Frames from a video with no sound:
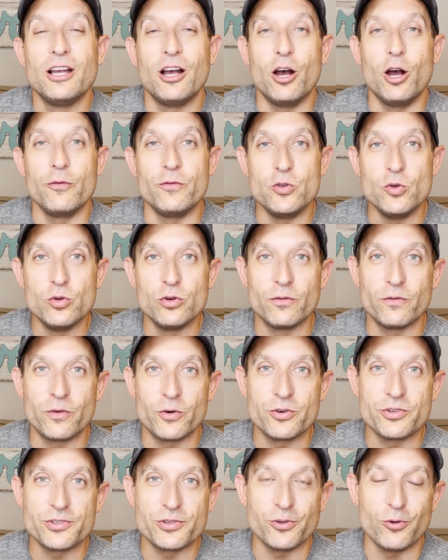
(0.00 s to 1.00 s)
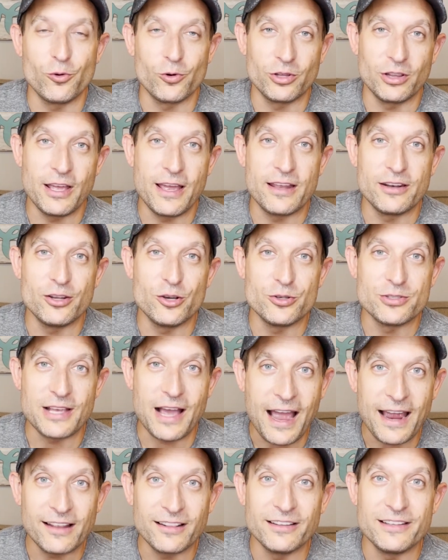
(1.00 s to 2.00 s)
of Universal Orlando's
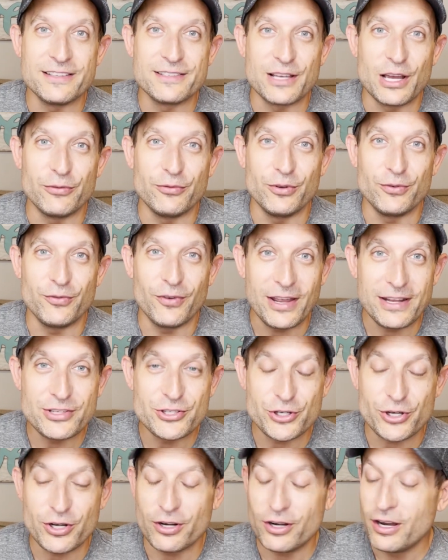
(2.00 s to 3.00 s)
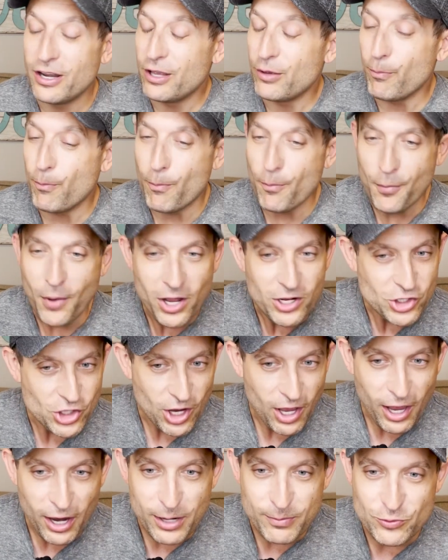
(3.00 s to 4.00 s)
Islands of Adventure. Much
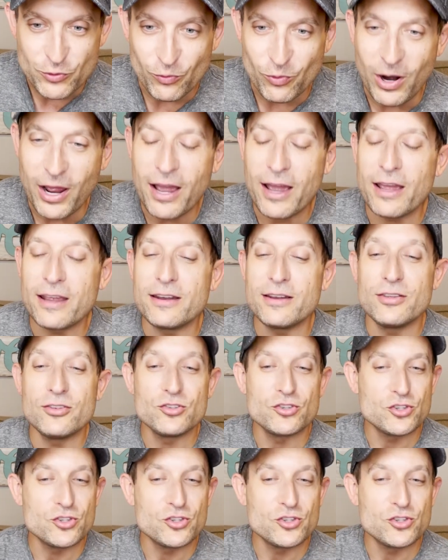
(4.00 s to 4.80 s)
hyped ride,